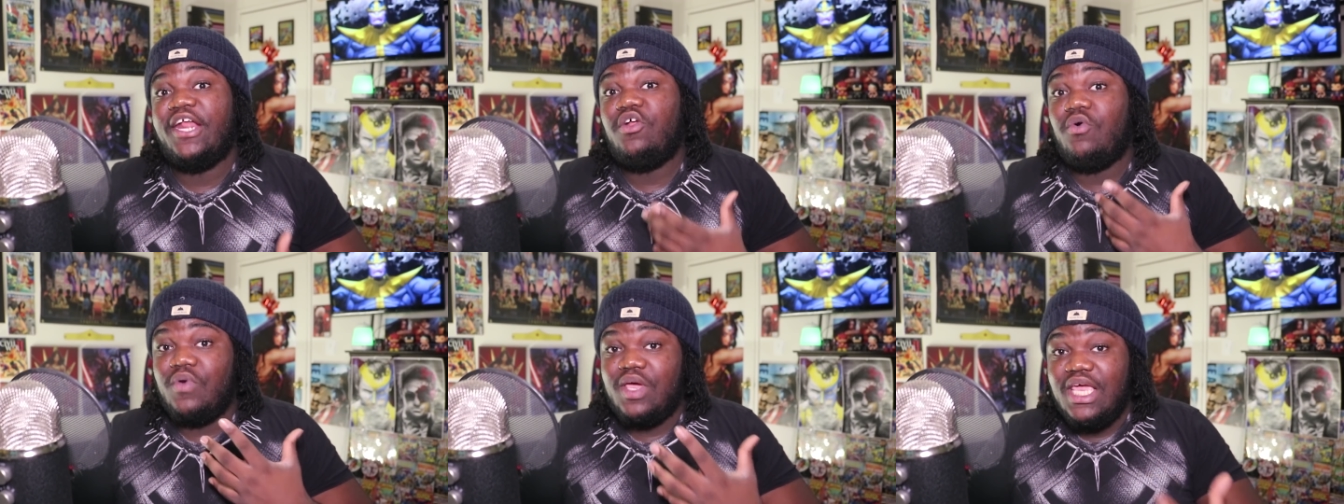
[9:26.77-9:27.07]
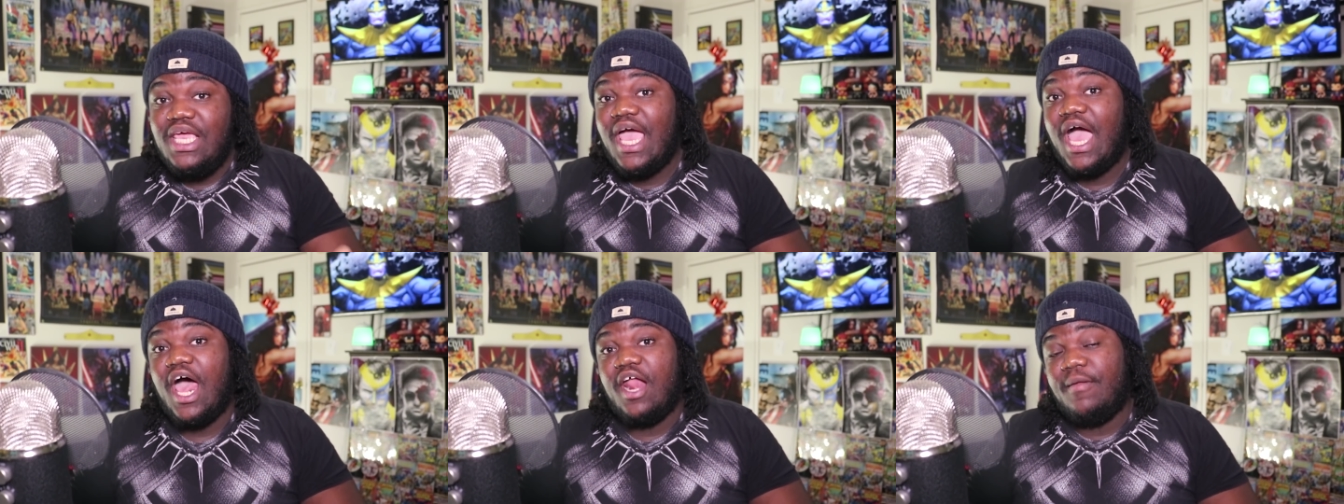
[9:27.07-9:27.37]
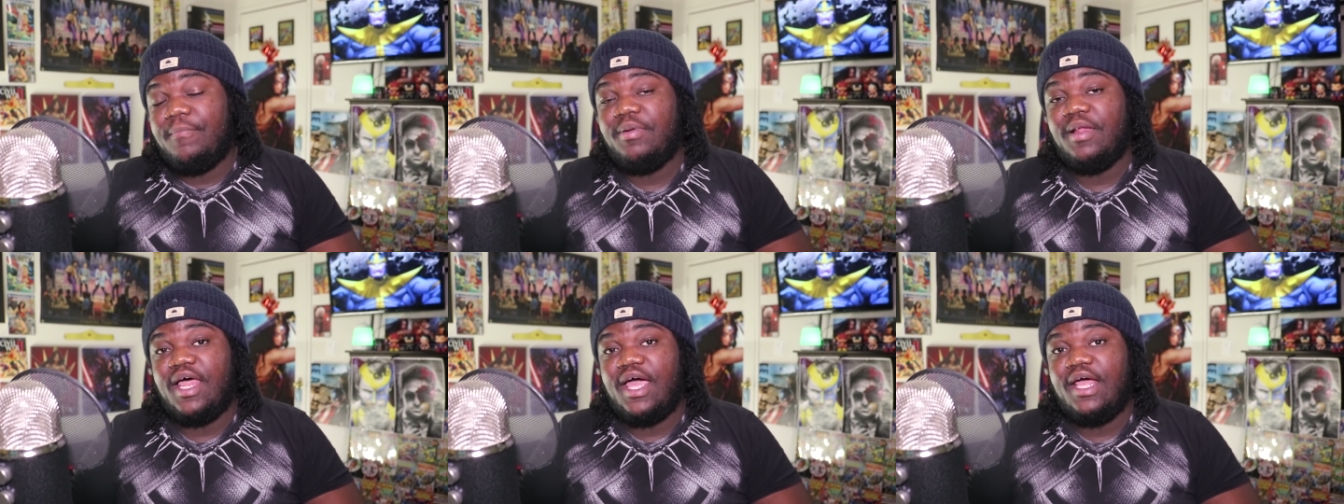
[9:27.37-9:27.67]
I know he had
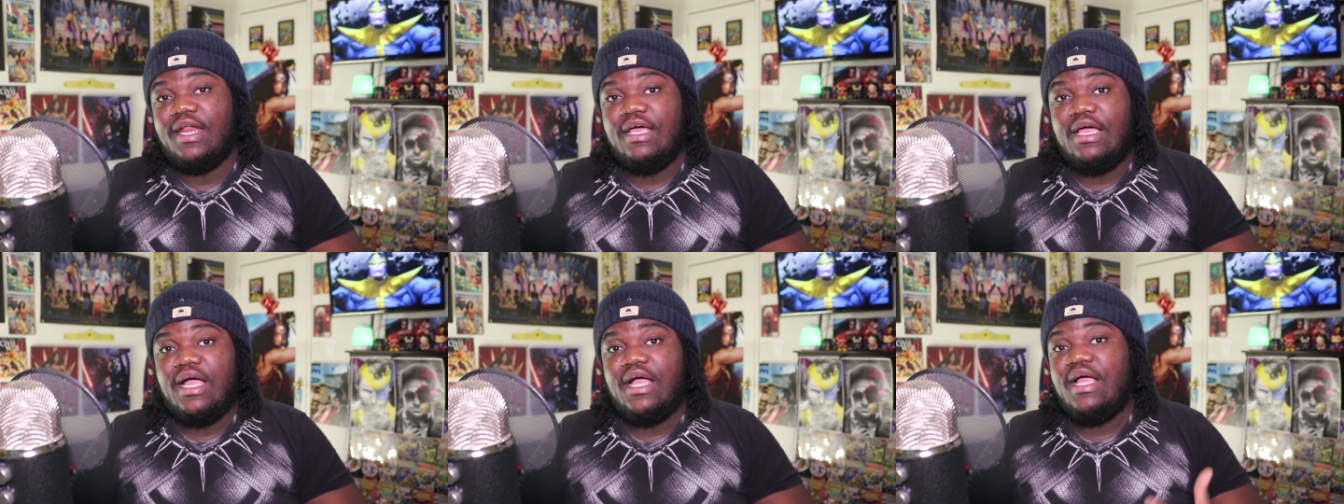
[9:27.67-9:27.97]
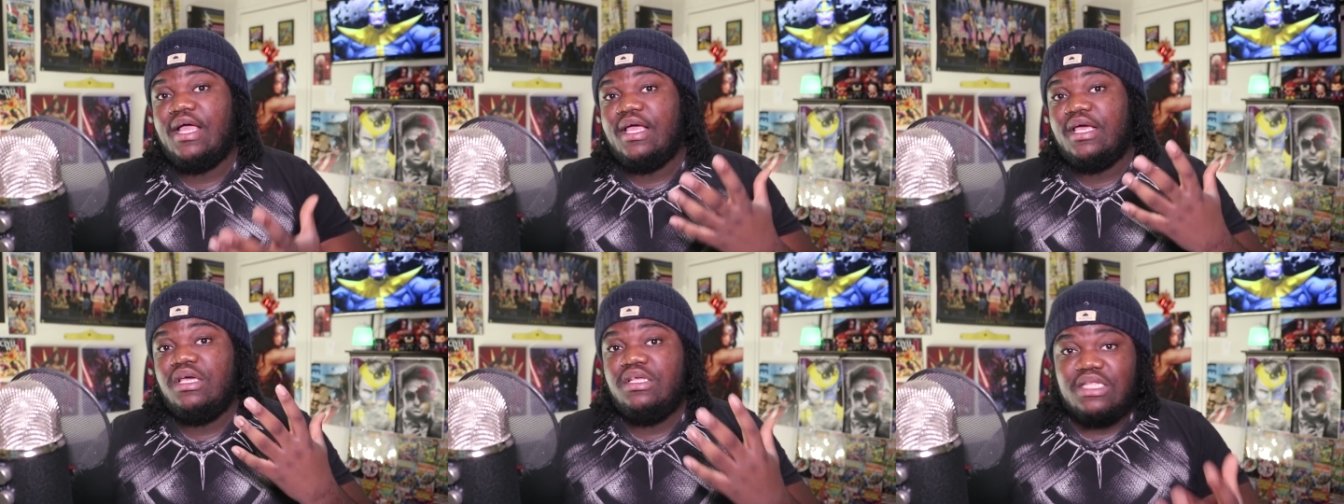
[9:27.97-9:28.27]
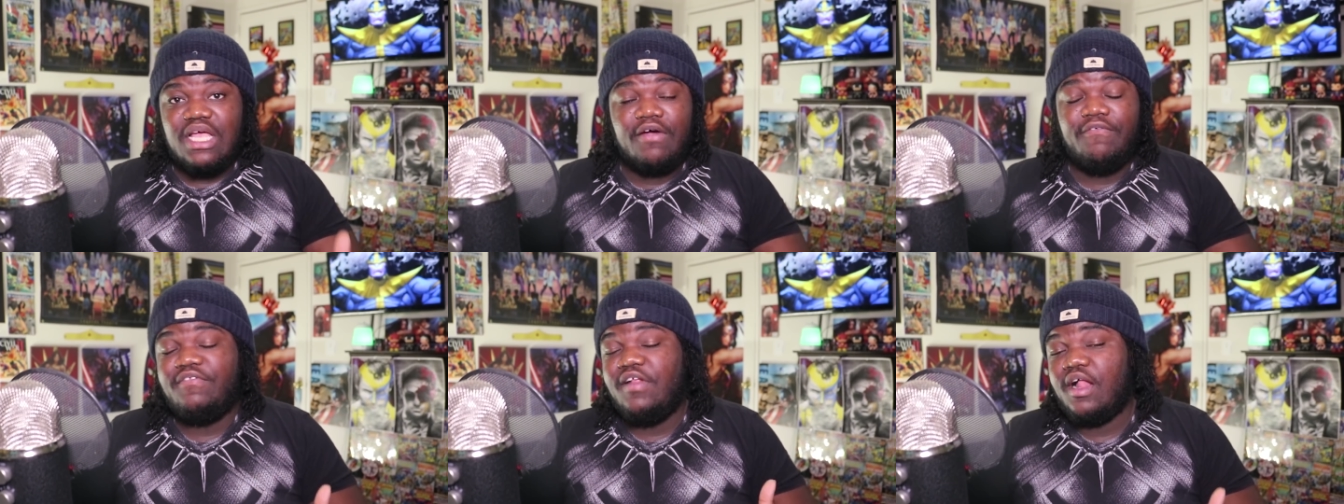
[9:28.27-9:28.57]
a plan. He
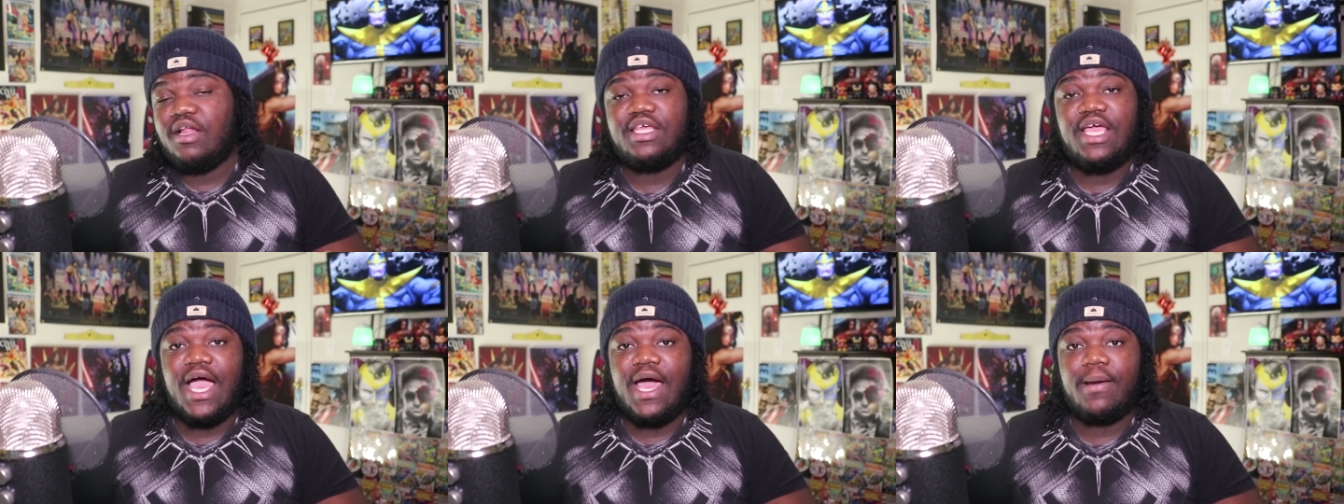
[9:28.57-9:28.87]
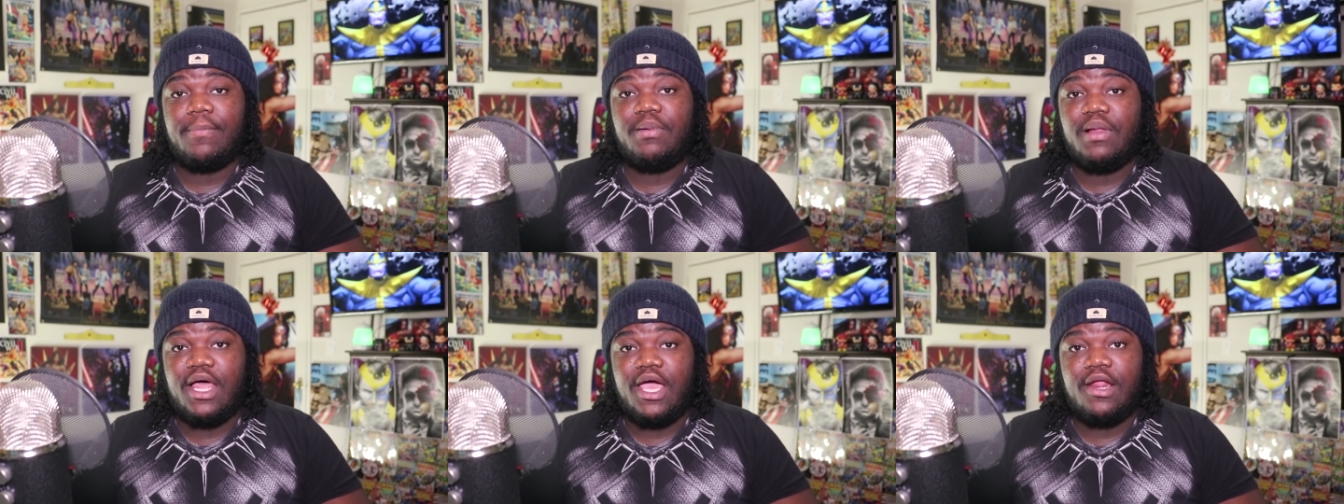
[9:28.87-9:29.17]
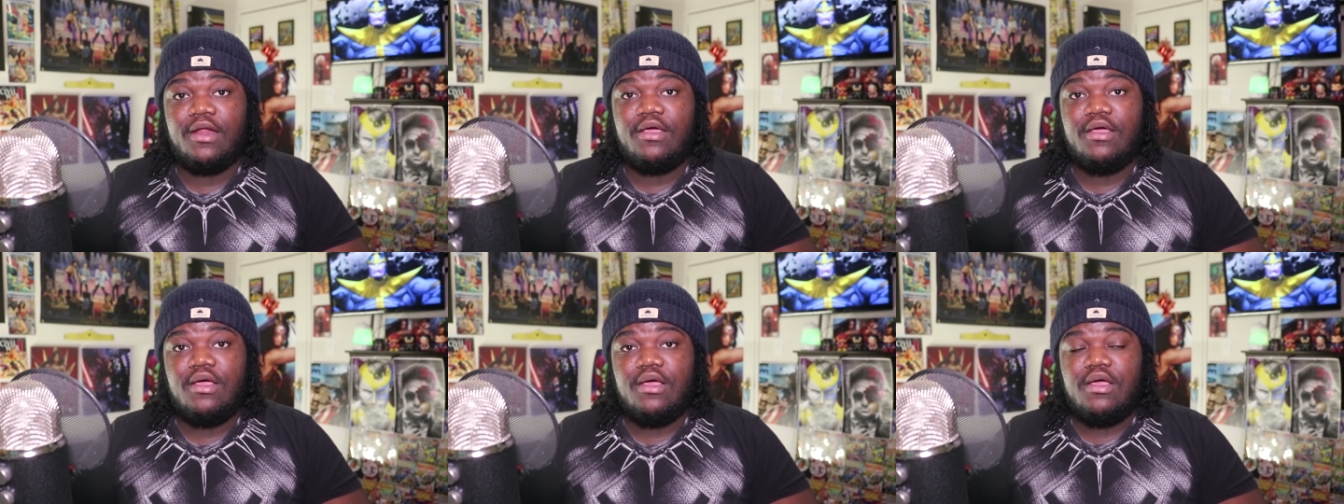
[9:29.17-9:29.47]
definitely had a
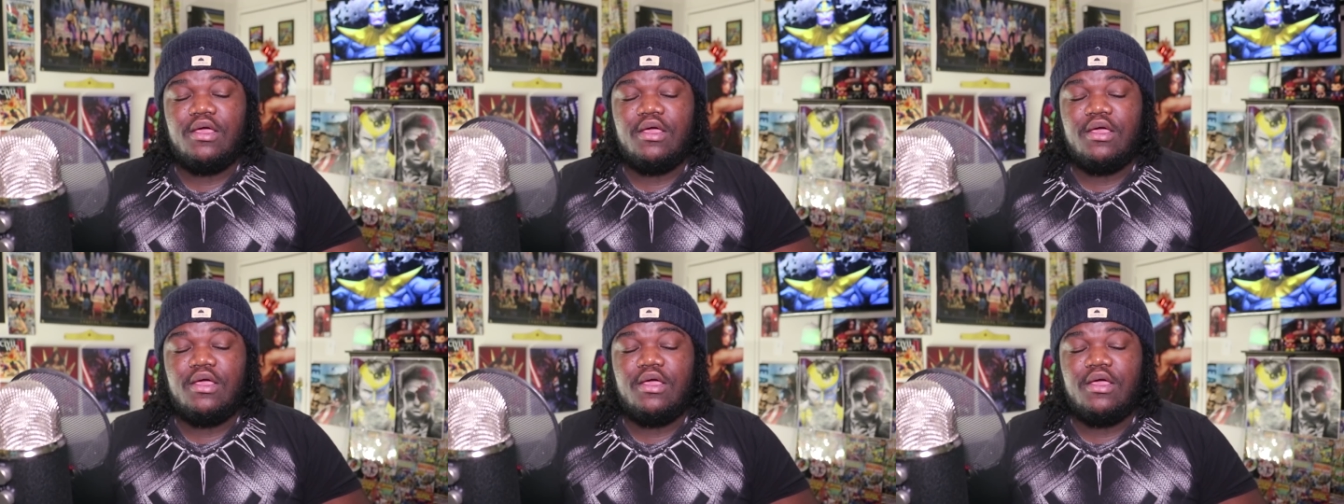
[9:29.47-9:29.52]
plan.